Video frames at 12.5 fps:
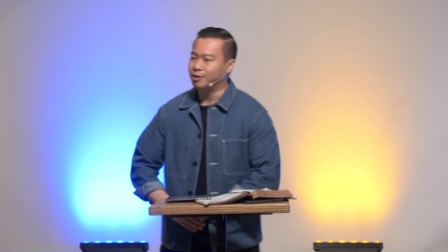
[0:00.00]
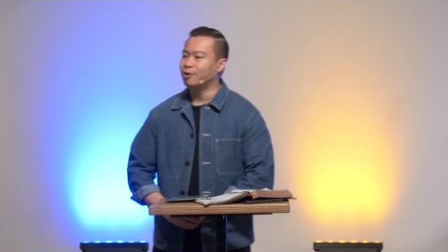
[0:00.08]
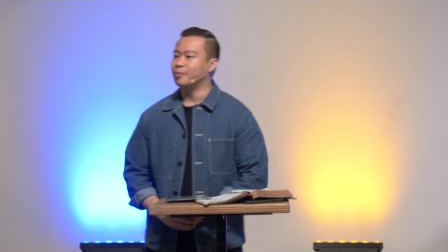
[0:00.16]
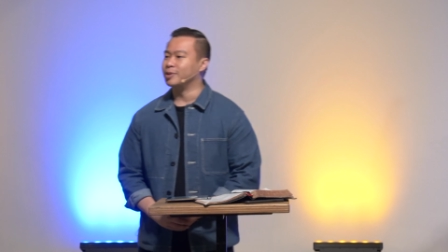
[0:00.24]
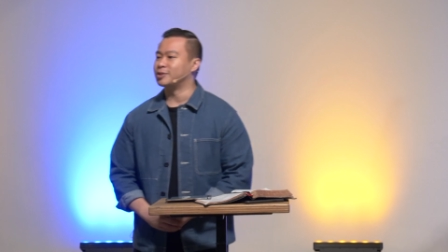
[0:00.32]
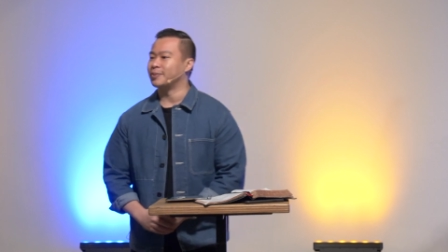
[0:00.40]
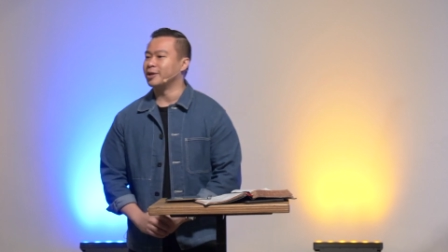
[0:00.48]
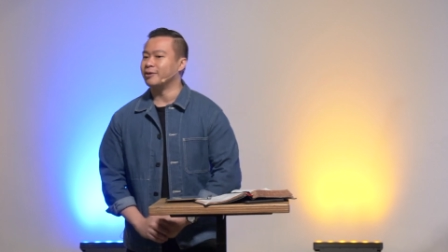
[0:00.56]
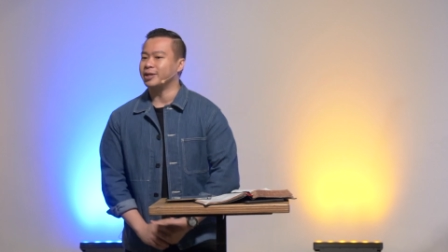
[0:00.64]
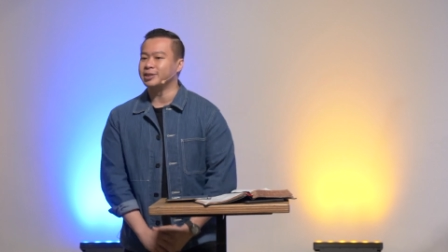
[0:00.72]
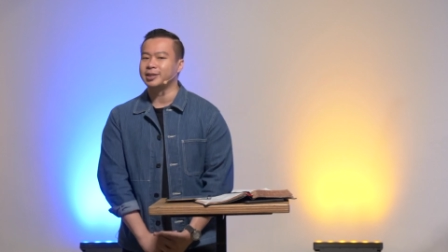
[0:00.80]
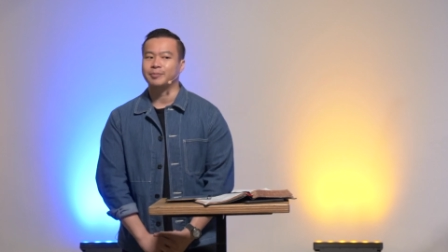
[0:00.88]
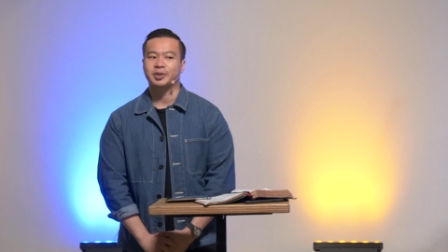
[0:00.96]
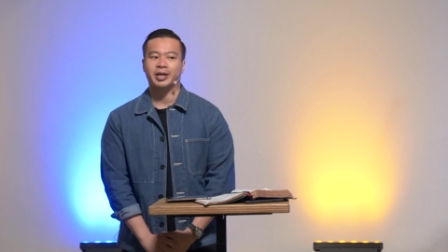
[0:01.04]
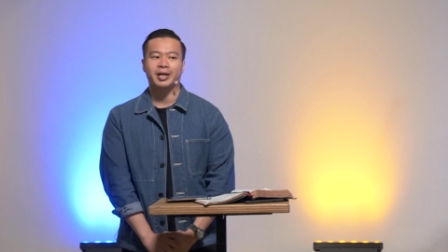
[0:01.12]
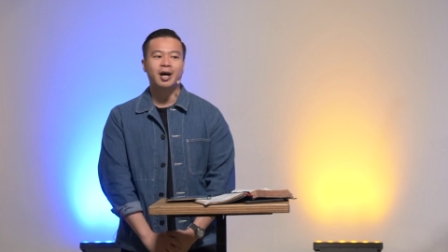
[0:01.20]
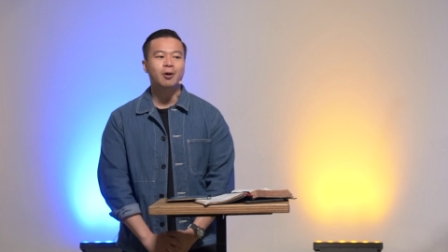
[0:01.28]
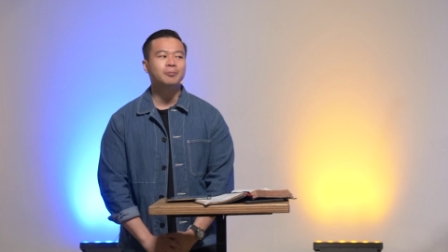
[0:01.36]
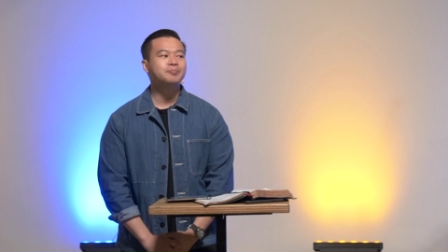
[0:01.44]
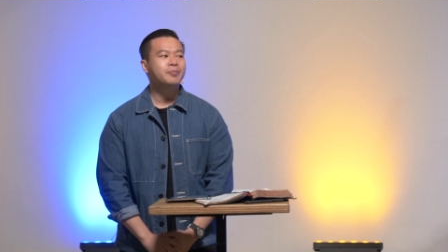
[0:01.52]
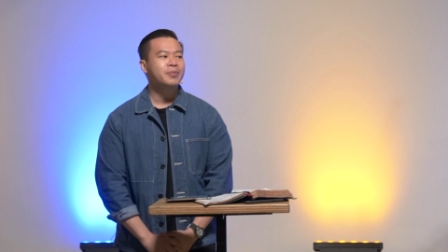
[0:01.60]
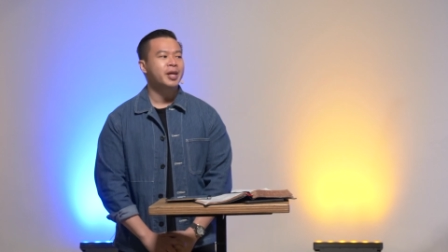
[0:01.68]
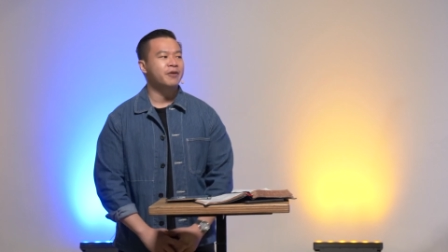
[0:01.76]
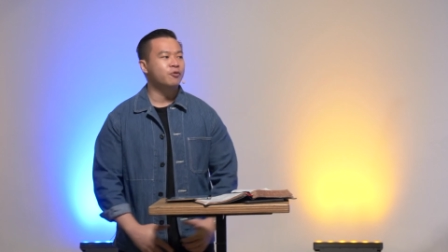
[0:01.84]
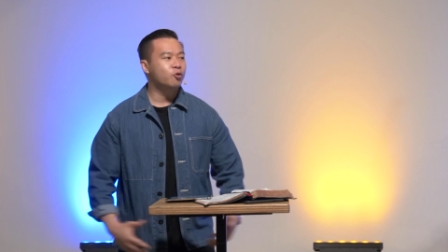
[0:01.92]
know, we'll be speaking on this subject. Now,
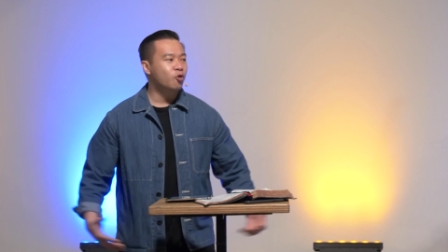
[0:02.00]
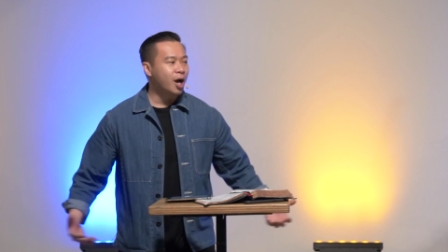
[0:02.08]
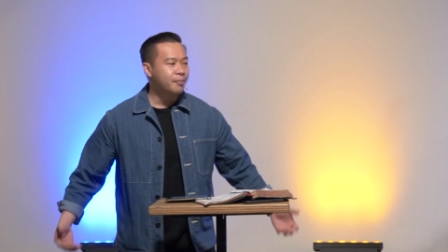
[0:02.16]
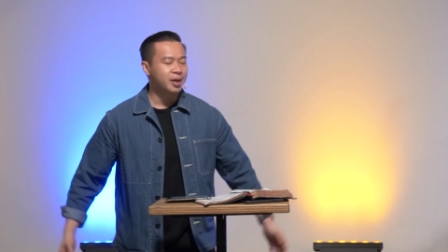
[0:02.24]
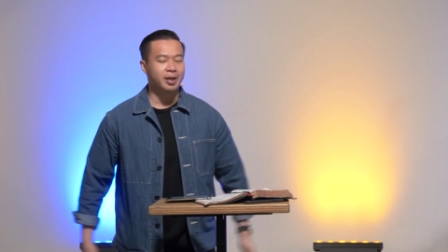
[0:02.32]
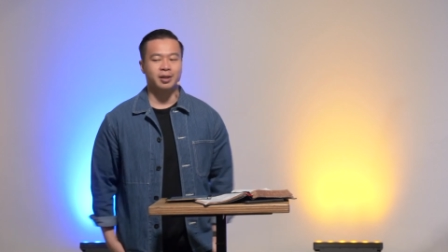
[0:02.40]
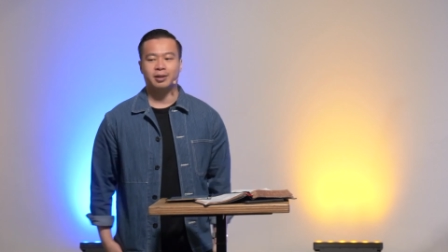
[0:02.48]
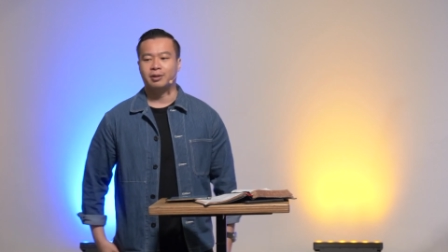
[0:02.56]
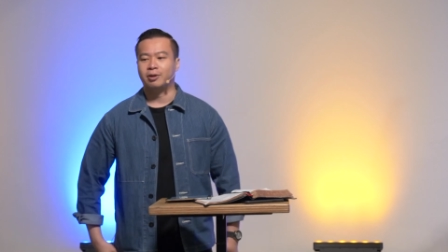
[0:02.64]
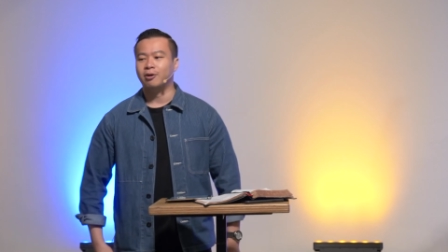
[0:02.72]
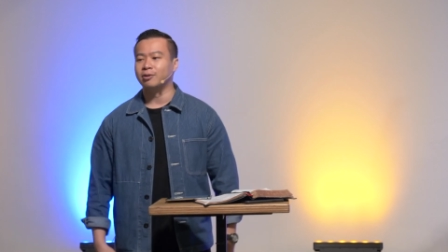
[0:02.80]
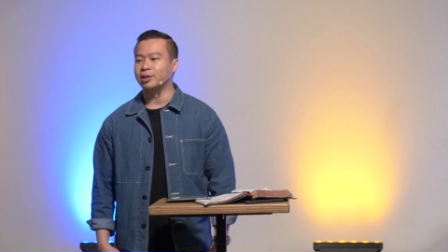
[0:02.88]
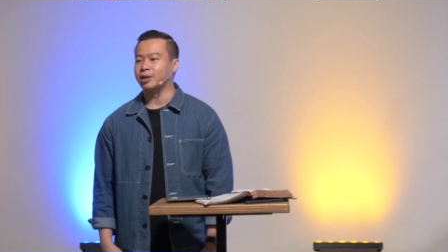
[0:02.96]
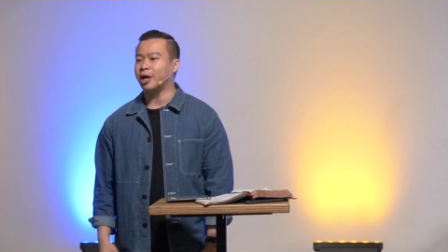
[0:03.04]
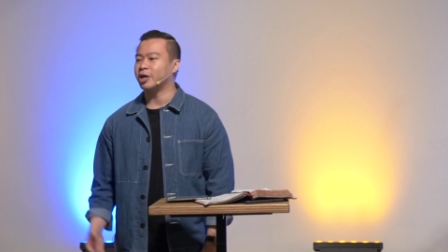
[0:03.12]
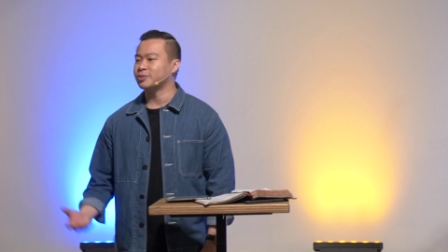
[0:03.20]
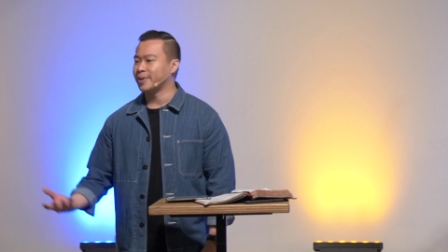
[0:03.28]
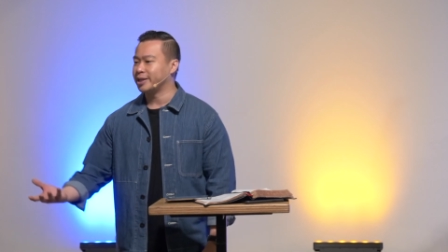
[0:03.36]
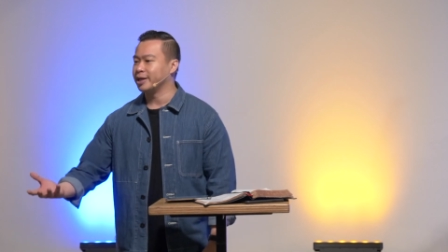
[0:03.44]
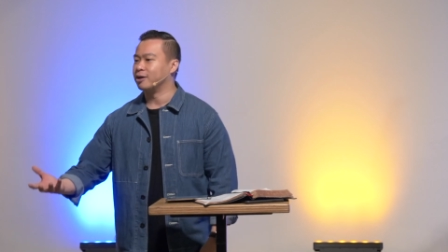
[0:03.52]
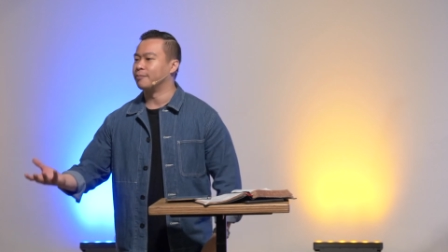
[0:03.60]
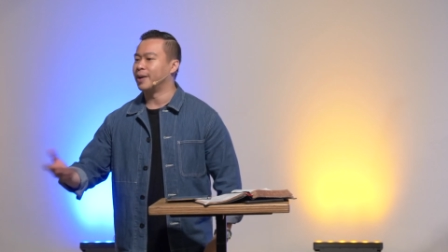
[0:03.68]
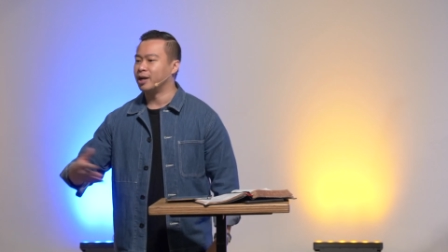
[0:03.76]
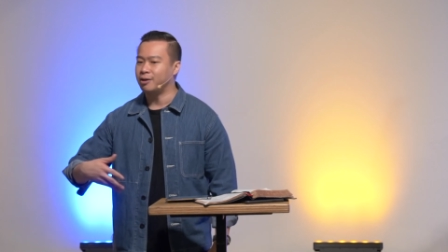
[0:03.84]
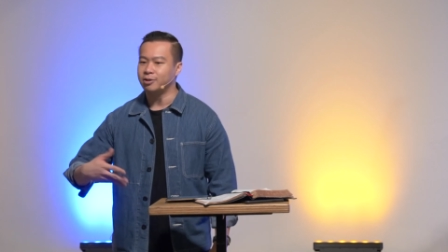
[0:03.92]
if you grew up in you know, the charismatic or
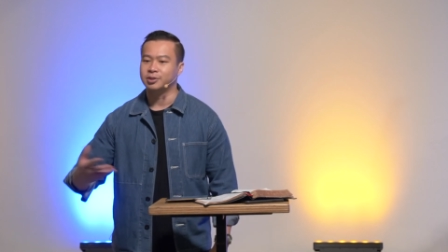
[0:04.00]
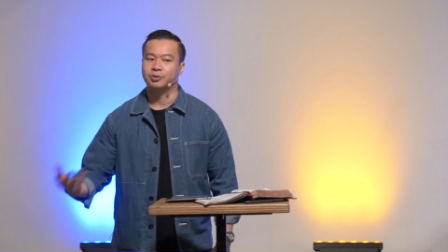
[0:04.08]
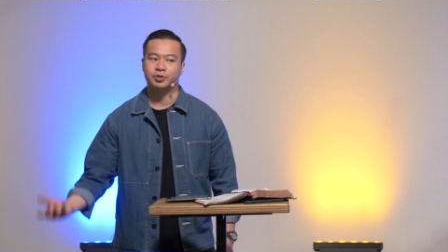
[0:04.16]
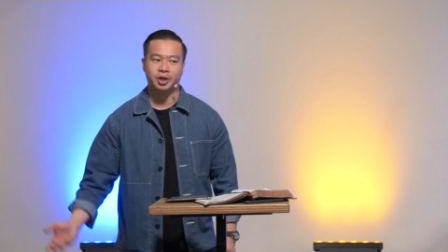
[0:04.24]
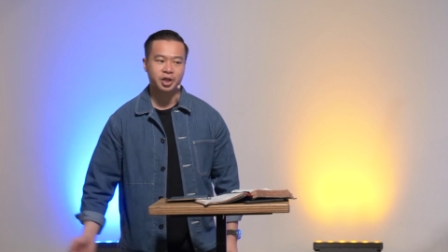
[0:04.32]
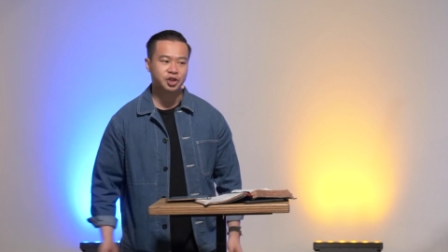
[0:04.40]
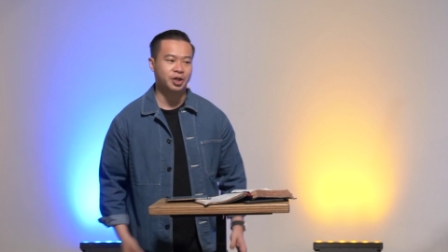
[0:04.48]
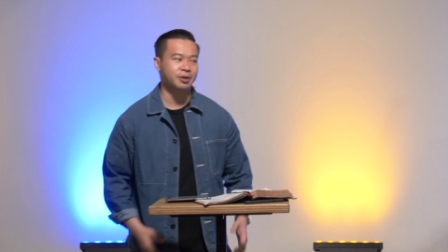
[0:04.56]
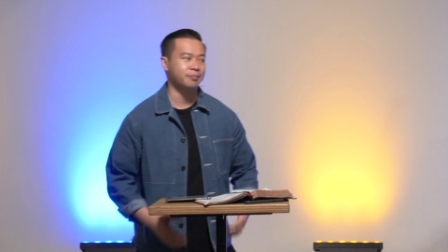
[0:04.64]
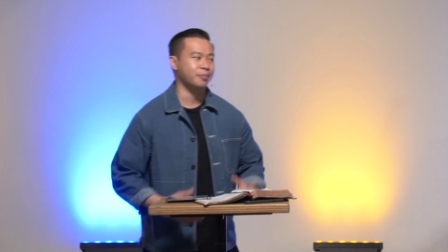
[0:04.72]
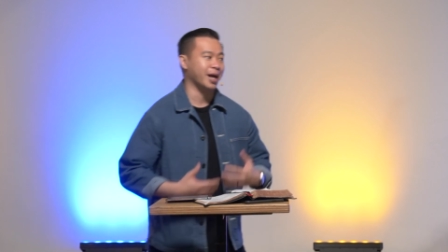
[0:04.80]
Pentecostal tradition,